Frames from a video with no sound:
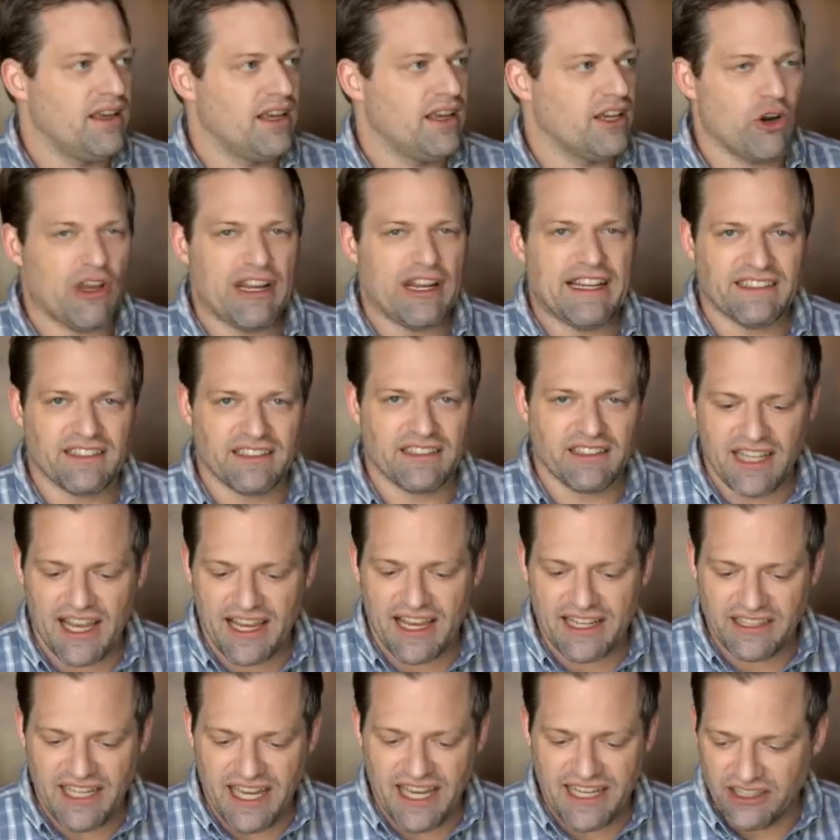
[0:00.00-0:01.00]
Greetings and
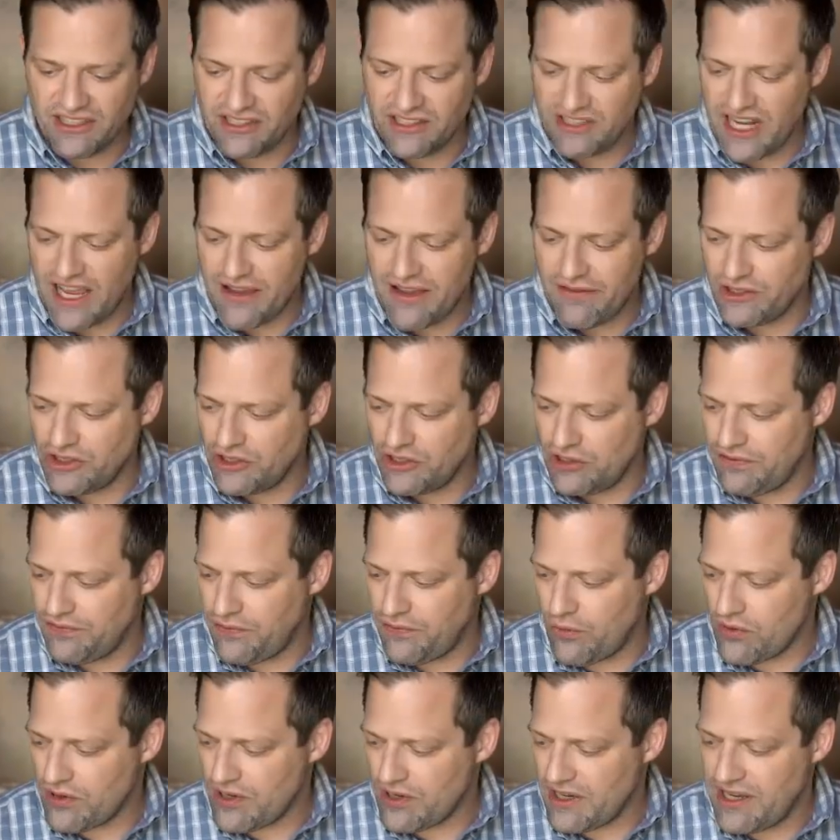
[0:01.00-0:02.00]
salutations. David
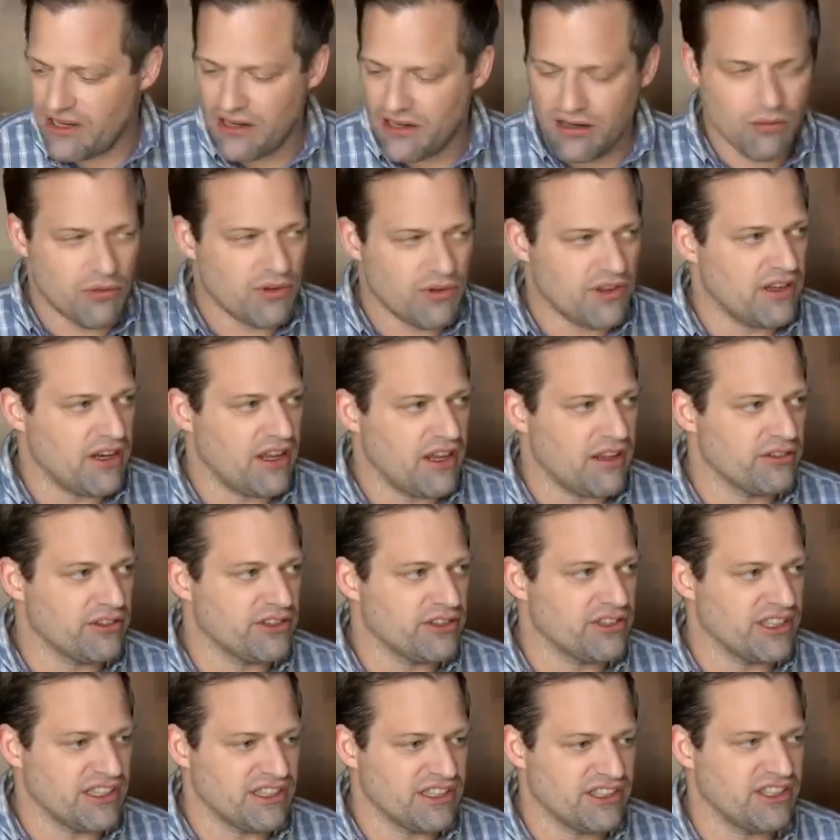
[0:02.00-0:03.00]
Duford here with another
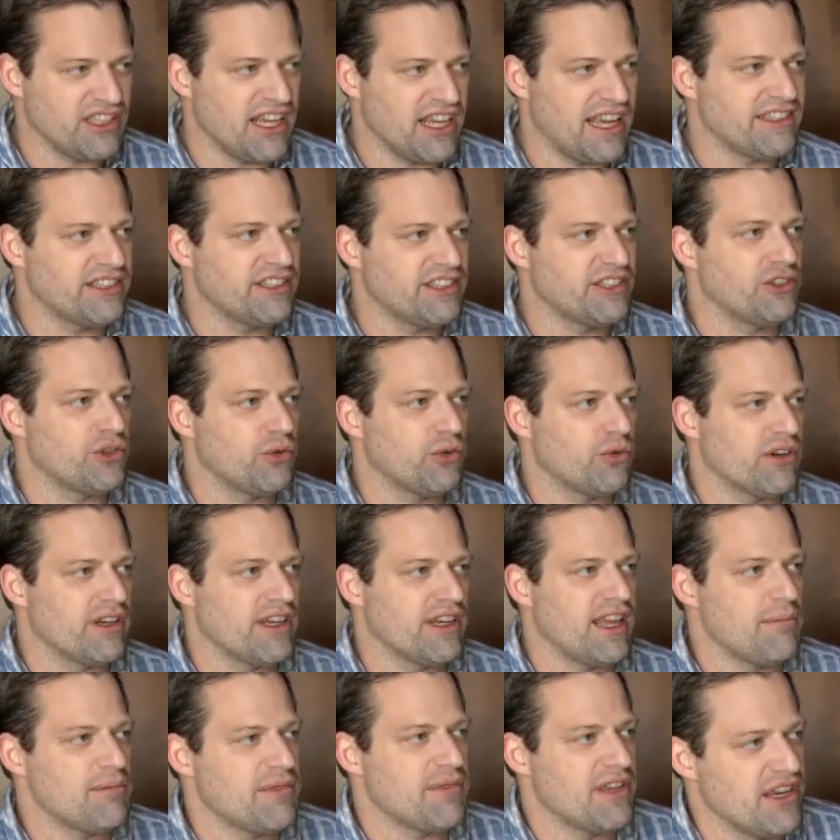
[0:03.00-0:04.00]
success
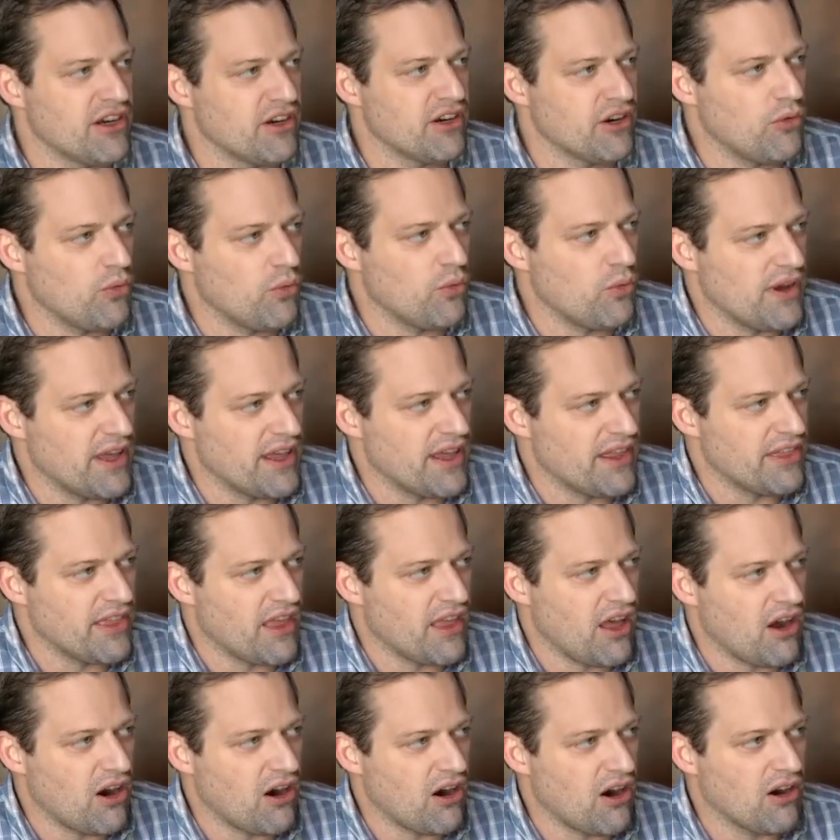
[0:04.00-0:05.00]
story. I'm here with
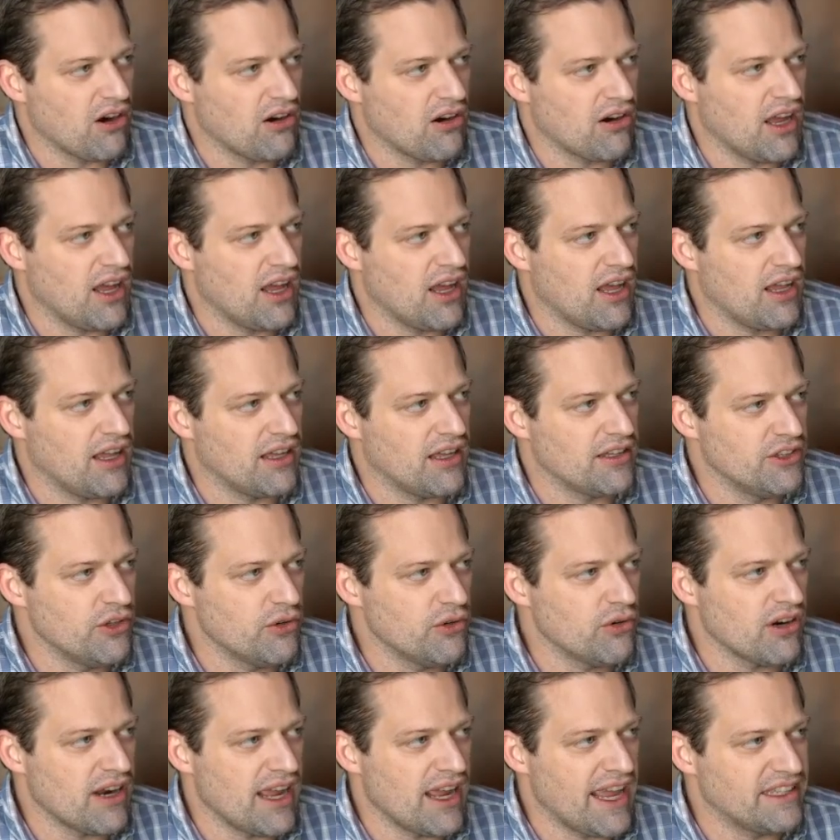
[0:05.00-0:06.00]
our uh,
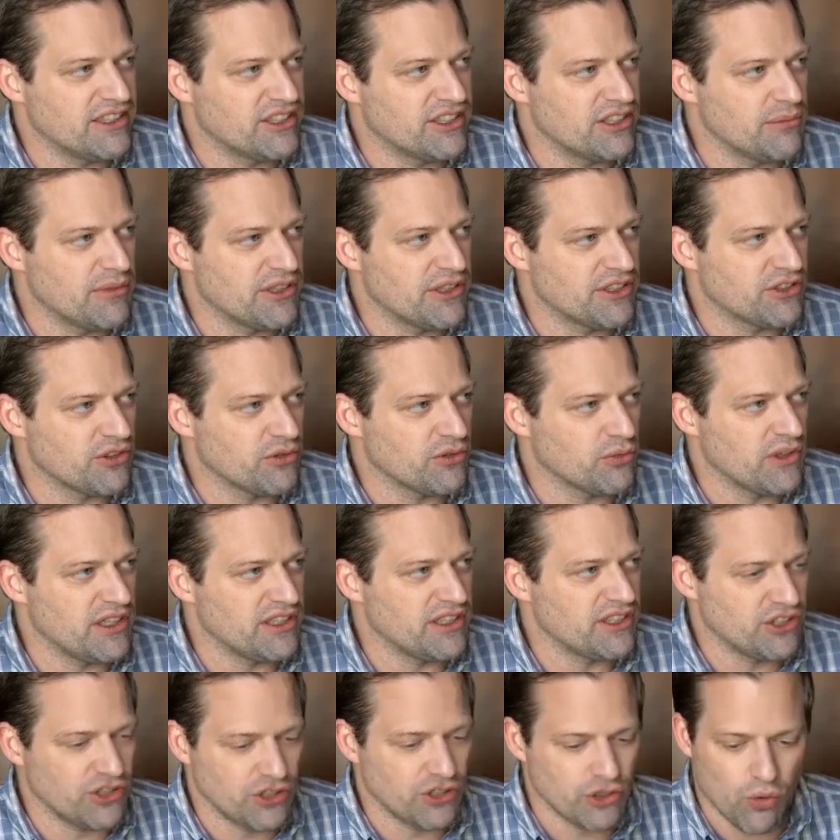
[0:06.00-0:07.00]
newer agent, Mr.
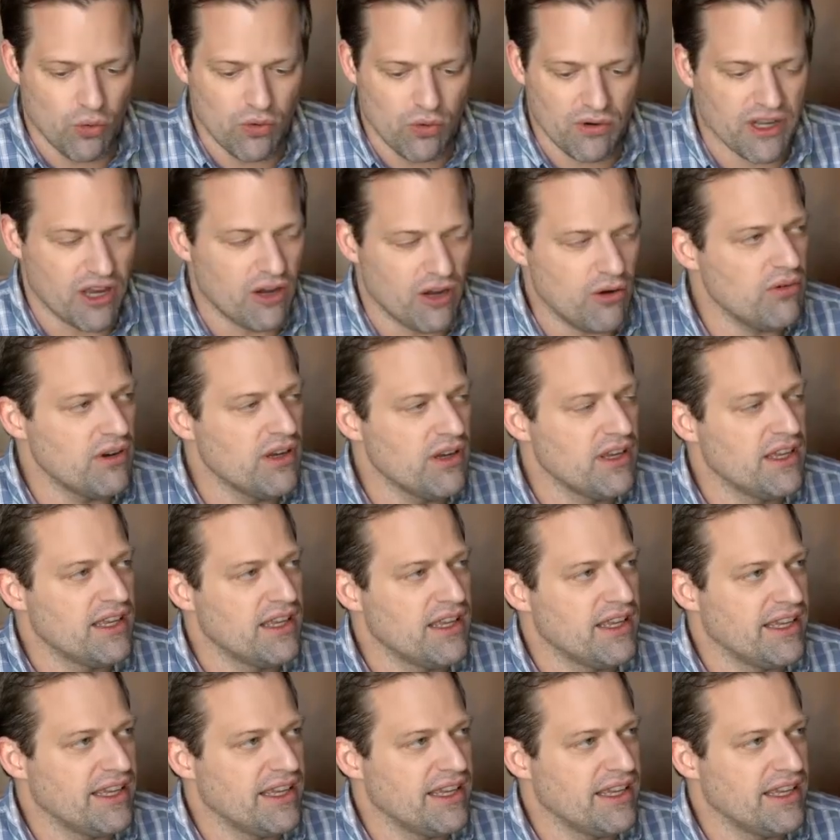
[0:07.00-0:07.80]
Rich Torno.